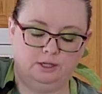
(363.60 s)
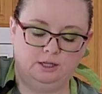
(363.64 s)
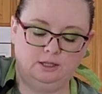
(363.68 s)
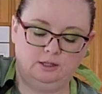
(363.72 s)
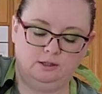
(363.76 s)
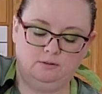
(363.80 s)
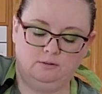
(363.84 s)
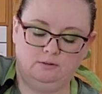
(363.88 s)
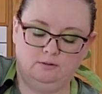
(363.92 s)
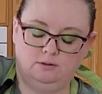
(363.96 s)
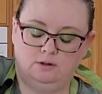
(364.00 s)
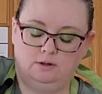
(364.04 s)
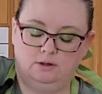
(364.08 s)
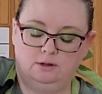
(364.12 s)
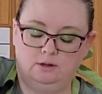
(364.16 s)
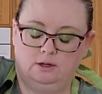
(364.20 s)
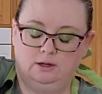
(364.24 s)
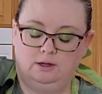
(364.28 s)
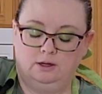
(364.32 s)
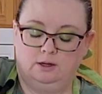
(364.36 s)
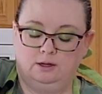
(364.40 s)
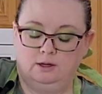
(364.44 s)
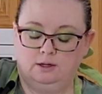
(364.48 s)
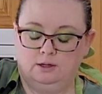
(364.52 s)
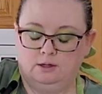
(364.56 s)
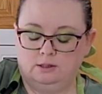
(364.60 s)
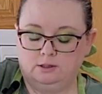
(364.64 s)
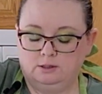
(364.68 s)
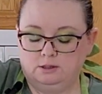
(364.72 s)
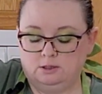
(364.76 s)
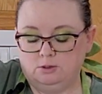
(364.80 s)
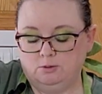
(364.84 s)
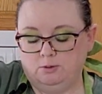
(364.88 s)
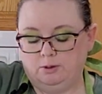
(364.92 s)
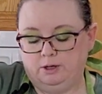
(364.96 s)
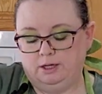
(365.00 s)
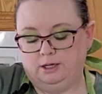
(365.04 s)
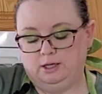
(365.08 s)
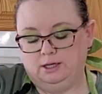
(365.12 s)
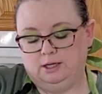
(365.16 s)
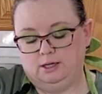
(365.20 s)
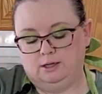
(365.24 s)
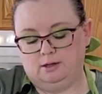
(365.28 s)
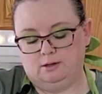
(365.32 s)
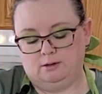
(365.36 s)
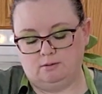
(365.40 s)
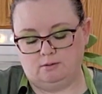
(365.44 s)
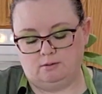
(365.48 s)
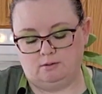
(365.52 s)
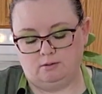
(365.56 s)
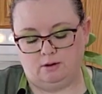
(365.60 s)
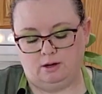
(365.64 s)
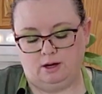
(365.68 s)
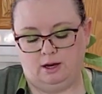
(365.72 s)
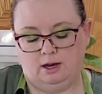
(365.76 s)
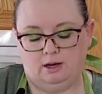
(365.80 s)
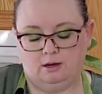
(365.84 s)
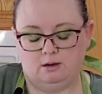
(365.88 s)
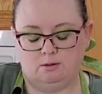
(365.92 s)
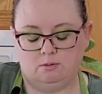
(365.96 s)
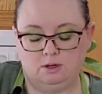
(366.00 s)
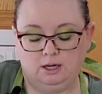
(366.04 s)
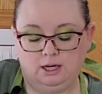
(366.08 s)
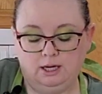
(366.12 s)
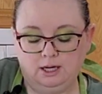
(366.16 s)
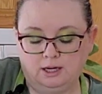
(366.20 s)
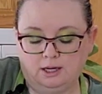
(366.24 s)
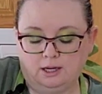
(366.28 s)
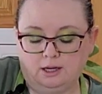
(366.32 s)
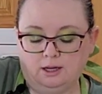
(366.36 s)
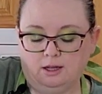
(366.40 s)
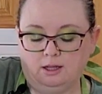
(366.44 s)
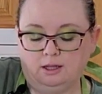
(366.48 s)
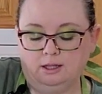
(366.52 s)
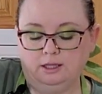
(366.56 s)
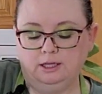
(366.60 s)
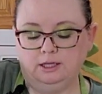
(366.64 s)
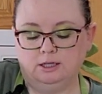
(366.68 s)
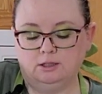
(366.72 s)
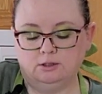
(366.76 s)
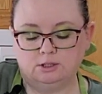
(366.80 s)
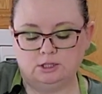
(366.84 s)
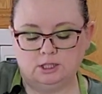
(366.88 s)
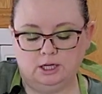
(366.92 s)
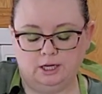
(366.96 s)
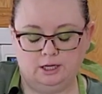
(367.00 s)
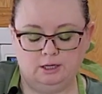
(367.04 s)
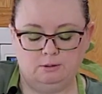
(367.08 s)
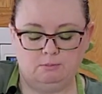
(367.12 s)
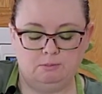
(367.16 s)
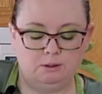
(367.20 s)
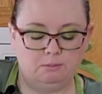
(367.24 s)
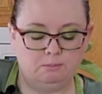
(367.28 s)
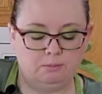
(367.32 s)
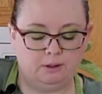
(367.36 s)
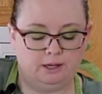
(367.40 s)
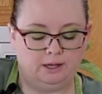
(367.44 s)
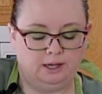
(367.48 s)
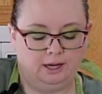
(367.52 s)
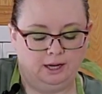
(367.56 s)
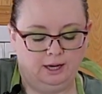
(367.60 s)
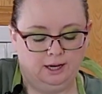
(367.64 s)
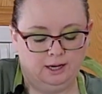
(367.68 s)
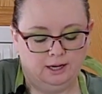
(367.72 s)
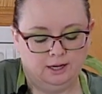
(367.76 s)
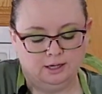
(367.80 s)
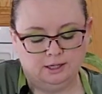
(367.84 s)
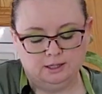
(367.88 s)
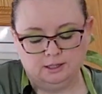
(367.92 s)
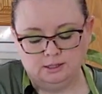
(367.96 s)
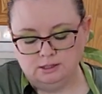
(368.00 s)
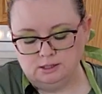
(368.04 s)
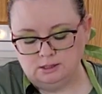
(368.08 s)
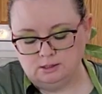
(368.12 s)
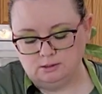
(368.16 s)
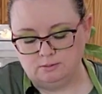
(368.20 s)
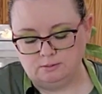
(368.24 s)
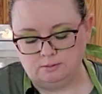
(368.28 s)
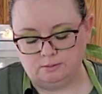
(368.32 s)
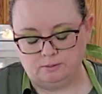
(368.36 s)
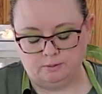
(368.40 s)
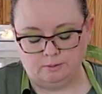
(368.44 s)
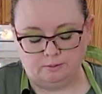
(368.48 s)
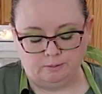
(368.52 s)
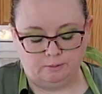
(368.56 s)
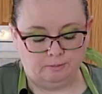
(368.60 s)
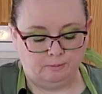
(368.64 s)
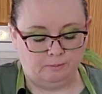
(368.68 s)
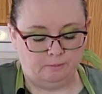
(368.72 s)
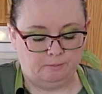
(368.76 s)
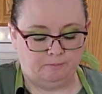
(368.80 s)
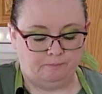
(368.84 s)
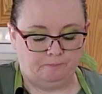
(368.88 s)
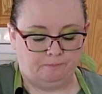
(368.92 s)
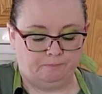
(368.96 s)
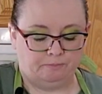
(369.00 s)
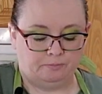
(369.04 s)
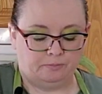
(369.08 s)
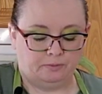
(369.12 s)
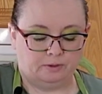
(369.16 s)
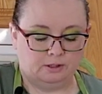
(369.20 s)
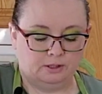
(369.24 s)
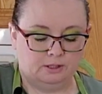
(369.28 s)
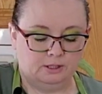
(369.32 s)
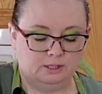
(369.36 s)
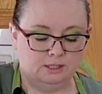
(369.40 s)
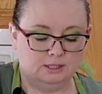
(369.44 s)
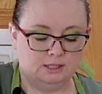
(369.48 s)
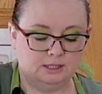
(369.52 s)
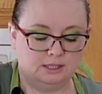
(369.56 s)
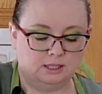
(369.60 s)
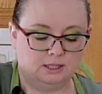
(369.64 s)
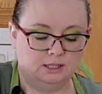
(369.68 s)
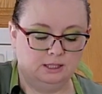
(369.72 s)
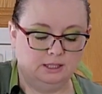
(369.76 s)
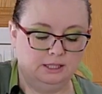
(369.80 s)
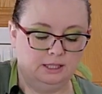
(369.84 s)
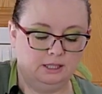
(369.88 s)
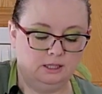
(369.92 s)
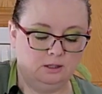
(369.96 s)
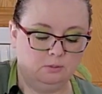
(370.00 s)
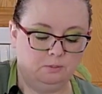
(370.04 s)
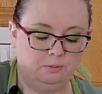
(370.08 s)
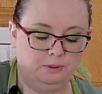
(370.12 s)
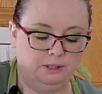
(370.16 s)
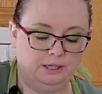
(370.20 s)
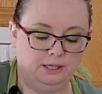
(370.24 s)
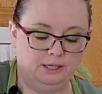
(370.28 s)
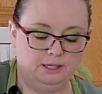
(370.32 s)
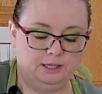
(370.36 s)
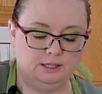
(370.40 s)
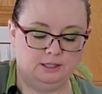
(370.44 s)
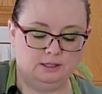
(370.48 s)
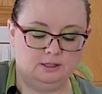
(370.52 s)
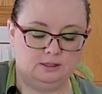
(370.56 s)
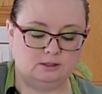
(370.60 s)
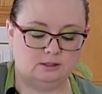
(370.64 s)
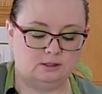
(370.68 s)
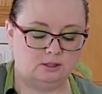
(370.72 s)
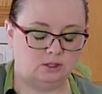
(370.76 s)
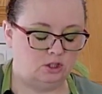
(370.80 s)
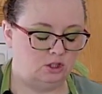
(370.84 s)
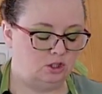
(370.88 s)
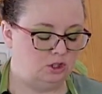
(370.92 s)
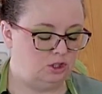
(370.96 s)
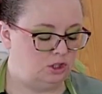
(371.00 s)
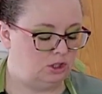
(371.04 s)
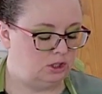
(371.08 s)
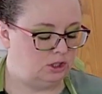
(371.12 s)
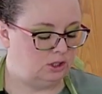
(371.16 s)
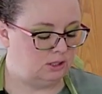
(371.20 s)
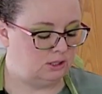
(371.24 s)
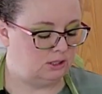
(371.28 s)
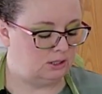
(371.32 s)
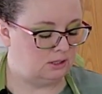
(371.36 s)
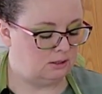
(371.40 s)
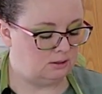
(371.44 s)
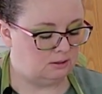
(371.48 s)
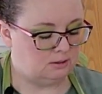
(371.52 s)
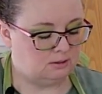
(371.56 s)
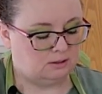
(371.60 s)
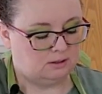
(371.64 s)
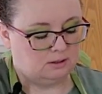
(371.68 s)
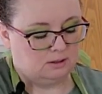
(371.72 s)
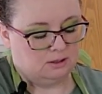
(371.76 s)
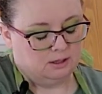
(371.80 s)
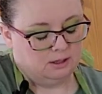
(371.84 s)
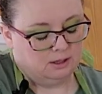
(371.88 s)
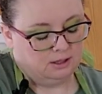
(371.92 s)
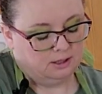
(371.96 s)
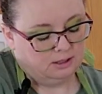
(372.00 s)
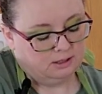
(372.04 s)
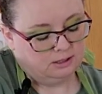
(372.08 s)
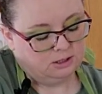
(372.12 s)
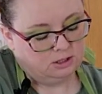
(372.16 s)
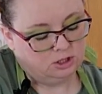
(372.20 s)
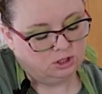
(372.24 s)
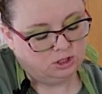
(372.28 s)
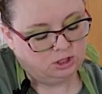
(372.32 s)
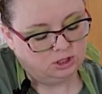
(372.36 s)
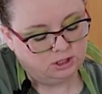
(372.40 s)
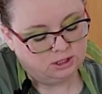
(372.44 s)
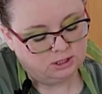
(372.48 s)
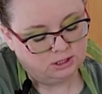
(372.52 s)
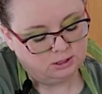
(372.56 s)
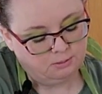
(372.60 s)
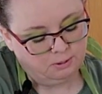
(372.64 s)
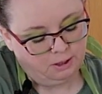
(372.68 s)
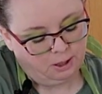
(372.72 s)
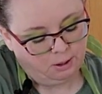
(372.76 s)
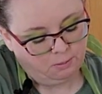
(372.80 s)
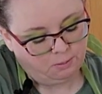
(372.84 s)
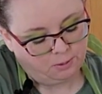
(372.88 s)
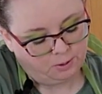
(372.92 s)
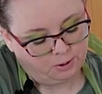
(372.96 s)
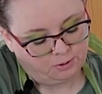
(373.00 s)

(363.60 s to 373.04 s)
it so I can knead it a little tiny bit by hand. Just a little bit. It's just about